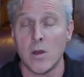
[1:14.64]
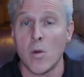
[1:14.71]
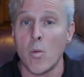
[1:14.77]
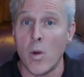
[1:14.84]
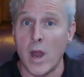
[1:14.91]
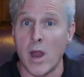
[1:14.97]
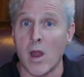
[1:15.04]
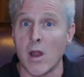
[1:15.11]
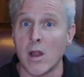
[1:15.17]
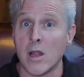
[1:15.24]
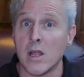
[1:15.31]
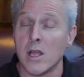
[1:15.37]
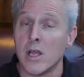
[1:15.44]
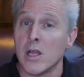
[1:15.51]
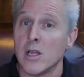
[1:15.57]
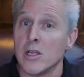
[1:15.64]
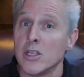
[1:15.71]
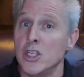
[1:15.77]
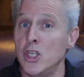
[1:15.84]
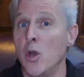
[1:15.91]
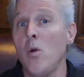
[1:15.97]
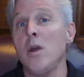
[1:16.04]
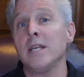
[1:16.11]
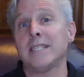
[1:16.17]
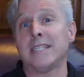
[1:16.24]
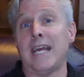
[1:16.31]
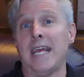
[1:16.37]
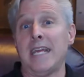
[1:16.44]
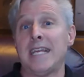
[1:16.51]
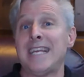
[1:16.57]
where
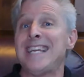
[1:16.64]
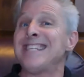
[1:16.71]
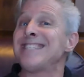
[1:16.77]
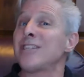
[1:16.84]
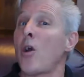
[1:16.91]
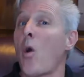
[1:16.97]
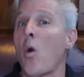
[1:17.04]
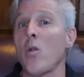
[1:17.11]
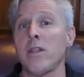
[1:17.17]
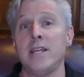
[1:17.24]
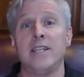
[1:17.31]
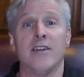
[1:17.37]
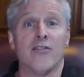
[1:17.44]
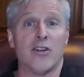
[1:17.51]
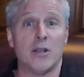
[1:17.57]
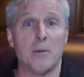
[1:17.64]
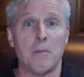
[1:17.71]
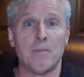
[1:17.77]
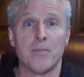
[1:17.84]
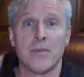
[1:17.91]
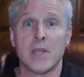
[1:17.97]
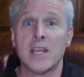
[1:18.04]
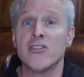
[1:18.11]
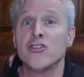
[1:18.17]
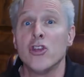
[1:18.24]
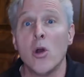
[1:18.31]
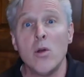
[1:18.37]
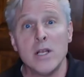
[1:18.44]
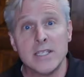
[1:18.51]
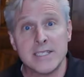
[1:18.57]
YogaPsych is totally different, because
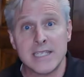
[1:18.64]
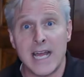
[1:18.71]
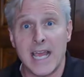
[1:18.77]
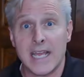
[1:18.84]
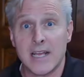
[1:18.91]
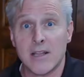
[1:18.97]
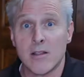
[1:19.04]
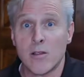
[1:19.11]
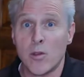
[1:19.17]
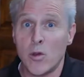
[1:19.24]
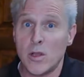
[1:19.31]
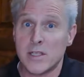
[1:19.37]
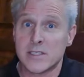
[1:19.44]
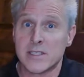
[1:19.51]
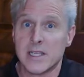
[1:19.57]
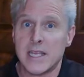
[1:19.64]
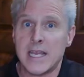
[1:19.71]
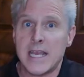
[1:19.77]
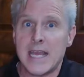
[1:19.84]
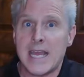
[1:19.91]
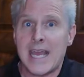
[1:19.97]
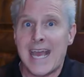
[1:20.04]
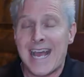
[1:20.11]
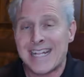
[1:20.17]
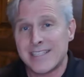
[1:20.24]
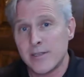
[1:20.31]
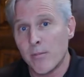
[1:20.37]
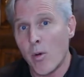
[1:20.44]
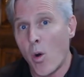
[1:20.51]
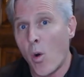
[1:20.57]
YogaPsych looks at
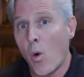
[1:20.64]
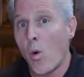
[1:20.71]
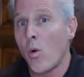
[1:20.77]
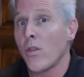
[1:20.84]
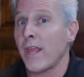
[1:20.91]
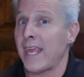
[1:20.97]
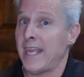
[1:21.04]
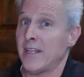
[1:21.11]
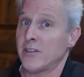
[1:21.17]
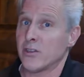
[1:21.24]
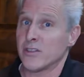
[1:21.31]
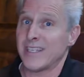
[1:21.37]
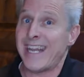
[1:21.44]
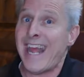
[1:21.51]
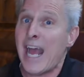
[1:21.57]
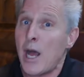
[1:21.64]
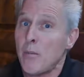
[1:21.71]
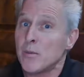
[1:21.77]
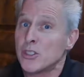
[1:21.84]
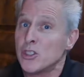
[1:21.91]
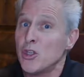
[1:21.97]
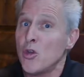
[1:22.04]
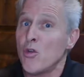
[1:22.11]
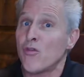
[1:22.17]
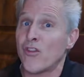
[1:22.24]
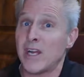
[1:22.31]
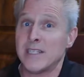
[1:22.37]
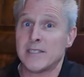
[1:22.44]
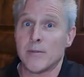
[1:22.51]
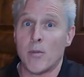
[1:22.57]
some old answers and helps you
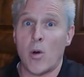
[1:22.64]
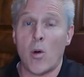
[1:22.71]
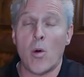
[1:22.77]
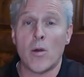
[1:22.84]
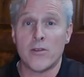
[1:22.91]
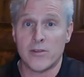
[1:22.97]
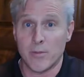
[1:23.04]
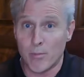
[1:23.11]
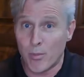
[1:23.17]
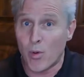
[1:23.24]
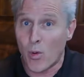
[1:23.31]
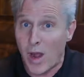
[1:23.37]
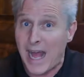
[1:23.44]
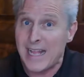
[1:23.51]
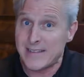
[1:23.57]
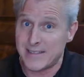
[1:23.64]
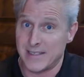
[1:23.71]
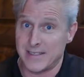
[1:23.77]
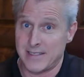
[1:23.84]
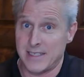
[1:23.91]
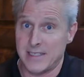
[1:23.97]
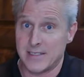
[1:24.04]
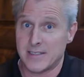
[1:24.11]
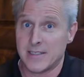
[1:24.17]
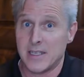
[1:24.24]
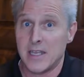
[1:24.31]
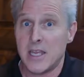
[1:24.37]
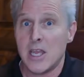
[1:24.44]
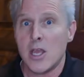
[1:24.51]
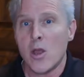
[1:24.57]
find some processes
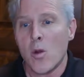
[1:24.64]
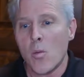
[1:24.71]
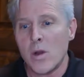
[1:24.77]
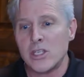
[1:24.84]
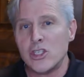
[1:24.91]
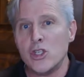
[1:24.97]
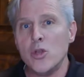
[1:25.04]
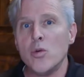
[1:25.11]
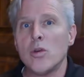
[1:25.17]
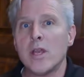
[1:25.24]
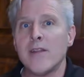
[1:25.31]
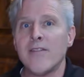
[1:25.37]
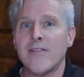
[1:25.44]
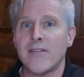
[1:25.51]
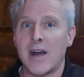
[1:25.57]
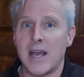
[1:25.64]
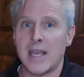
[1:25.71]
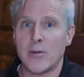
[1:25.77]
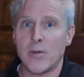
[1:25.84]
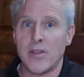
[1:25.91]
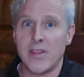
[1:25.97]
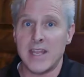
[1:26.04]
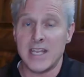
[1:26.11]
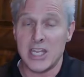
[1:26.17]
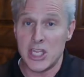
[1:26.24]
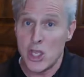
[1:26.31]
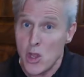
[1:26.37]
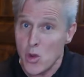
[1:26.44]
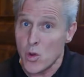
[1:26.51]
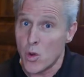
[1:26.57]
which you can find within
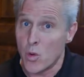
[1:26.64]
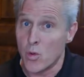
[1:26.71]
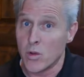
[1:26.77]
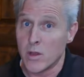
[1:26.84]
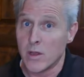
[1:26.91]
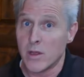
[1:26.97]
you,